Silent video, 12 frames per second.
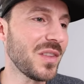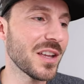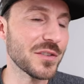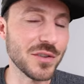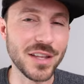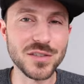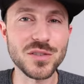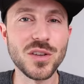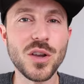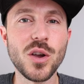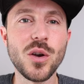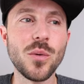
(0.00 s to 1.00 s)
And so that's
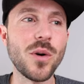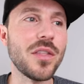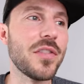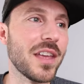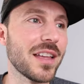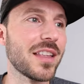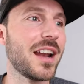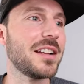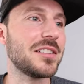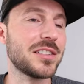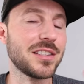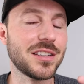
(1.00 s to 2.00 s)
one thing that I
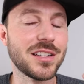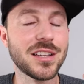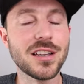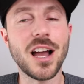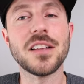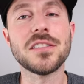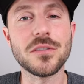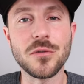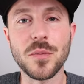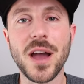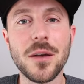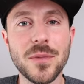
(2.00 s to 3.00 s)
just constantly
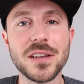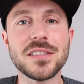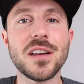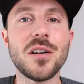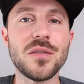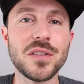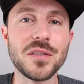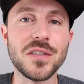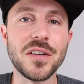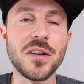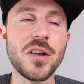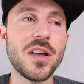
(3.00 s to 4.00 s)
remind myself
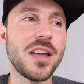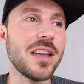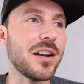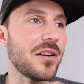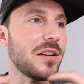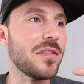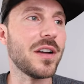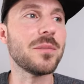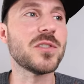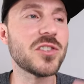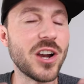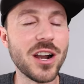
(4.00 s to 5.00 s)
of. You know, if I'm
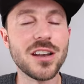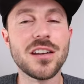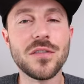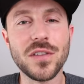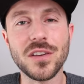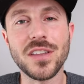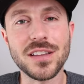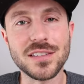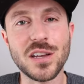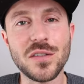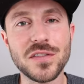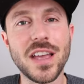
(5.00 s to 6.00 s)
starting to feel that
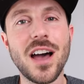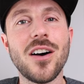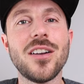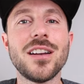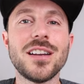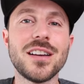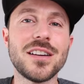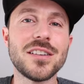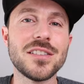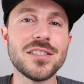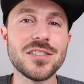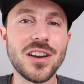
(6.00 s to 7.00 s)
self-doubt,
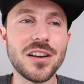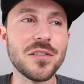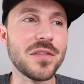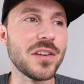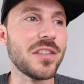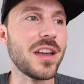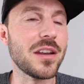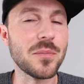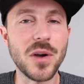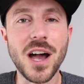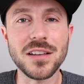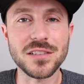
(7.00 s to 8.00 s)
starting to feel that
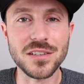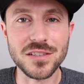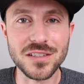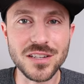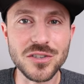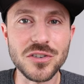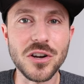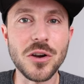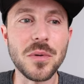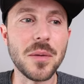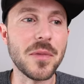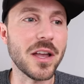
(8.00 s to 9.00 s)
imposter
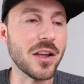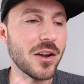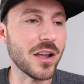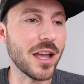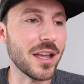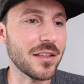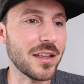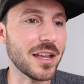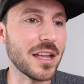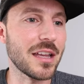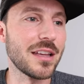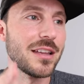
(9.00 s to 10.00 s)
syndrome, I'm like, okay,
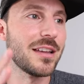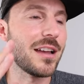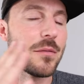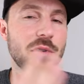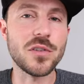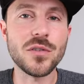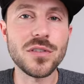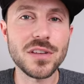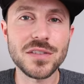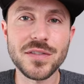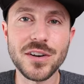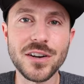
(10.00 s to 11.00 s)
like, I've been doing
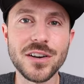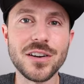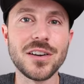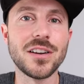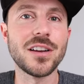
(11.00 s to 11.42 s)
this for